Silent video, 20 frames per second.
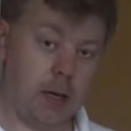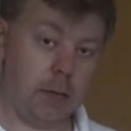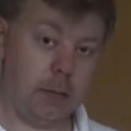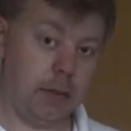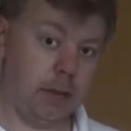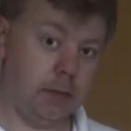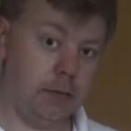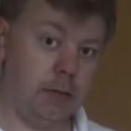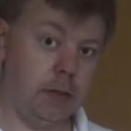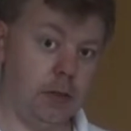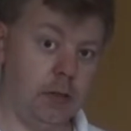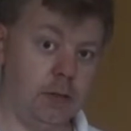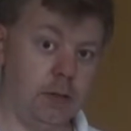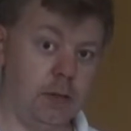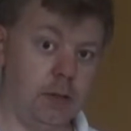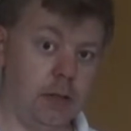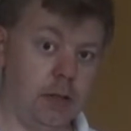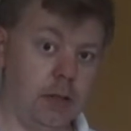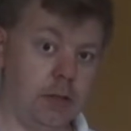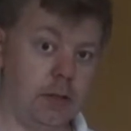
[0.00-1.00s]
for you to
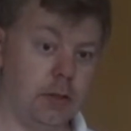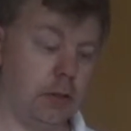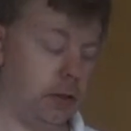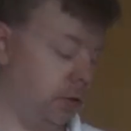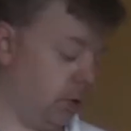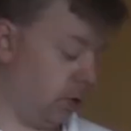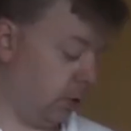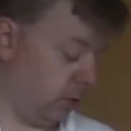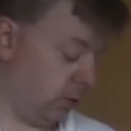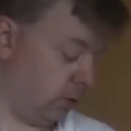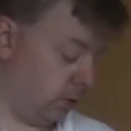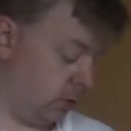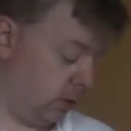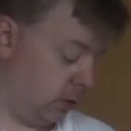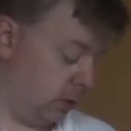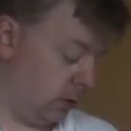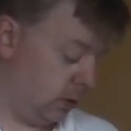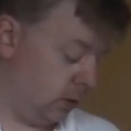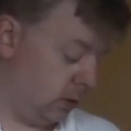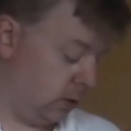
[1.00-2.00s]
fly this on your own.
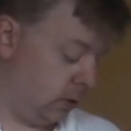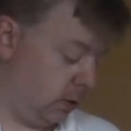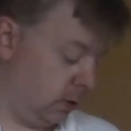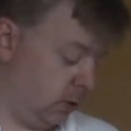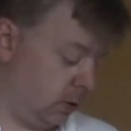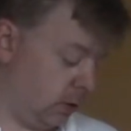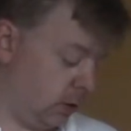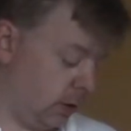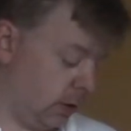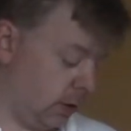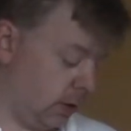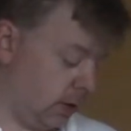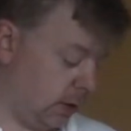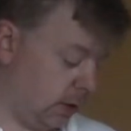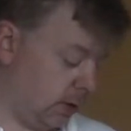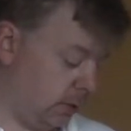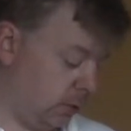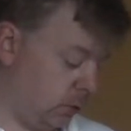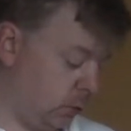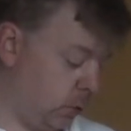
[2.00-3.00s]

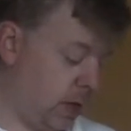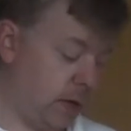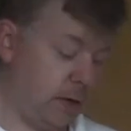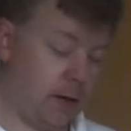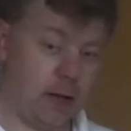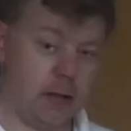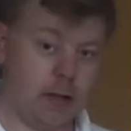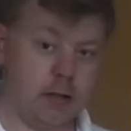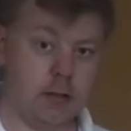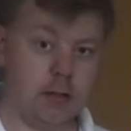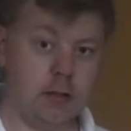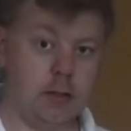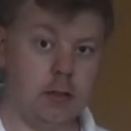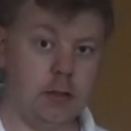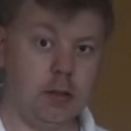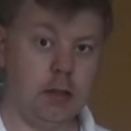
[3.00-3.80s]
Whereas